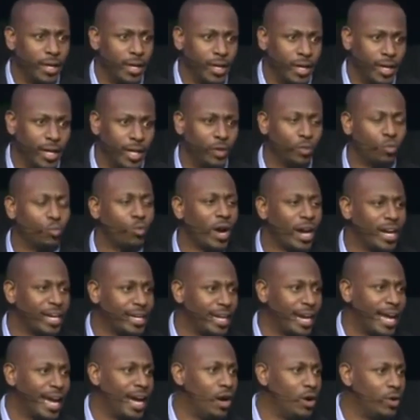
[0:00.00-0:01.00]
And right
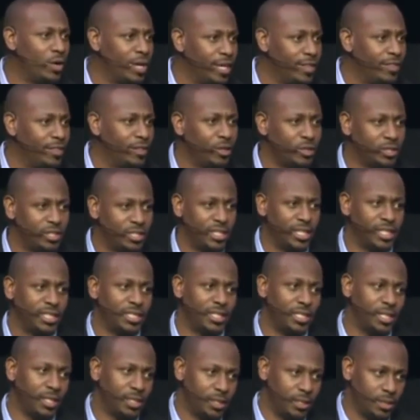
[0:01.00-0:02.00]
now in their
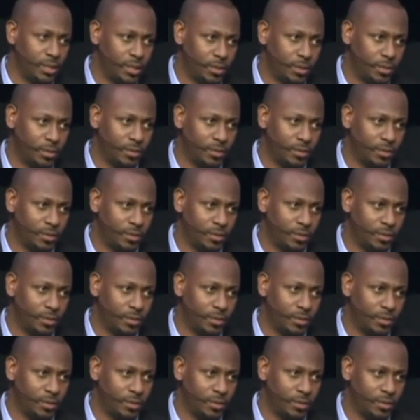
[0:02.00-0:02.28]
60s,